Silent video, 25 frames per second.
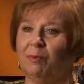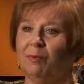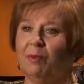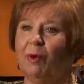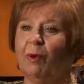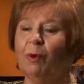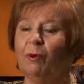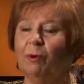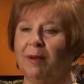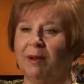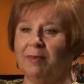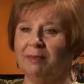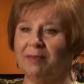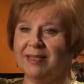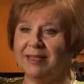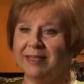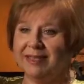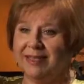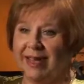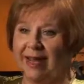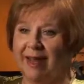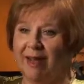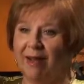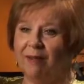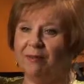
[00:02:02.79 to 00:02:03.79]
program
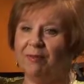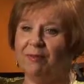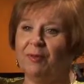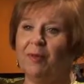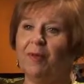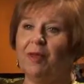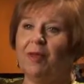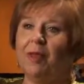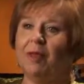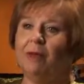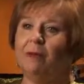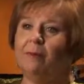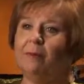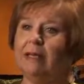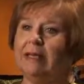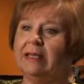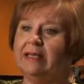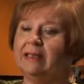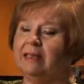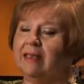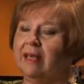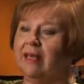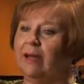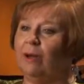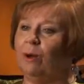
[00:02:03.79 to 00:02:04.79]
staff
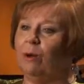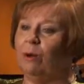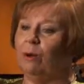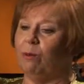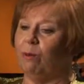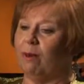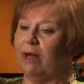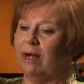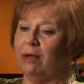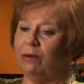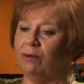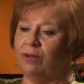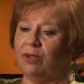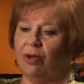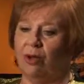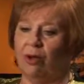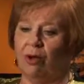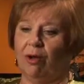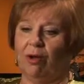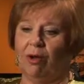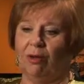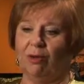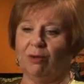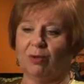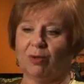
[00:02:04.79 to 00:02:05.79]
because they go around to
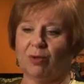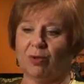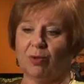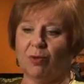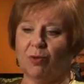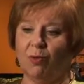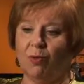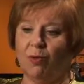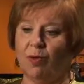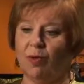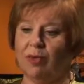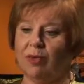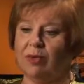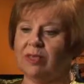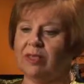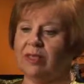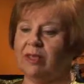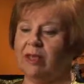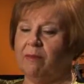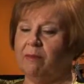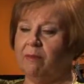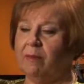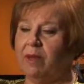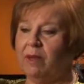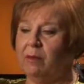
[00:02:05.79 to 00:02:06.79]
all the schools,
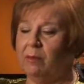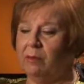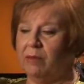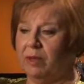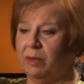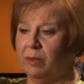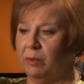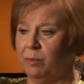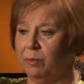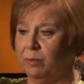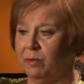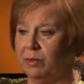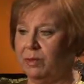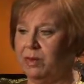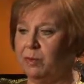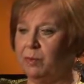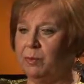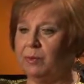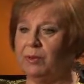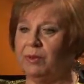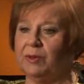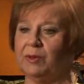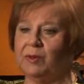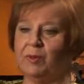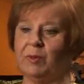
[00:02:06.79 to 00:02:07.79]
they meet with the
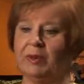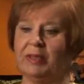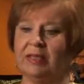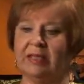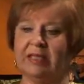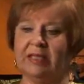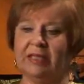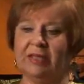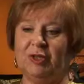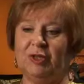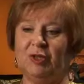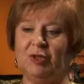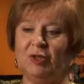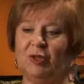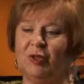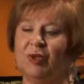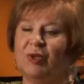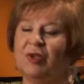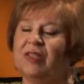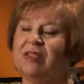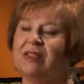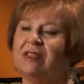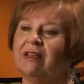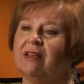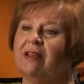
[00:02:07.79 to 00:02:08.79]
principals, with
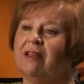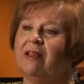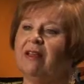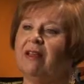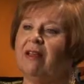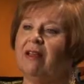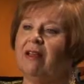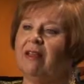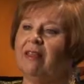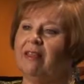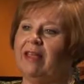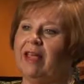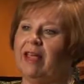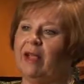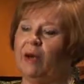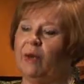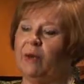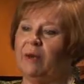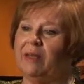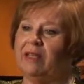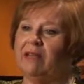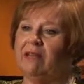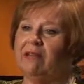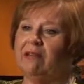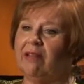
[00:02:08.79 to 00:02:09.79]
teachers. They go
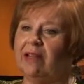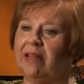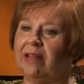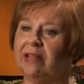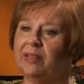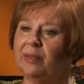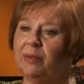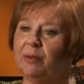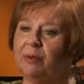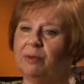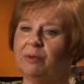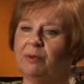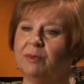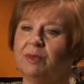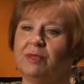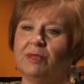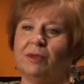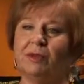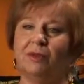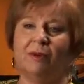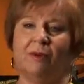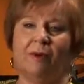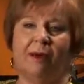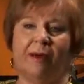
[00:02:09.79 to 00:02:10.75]
into classrooms and do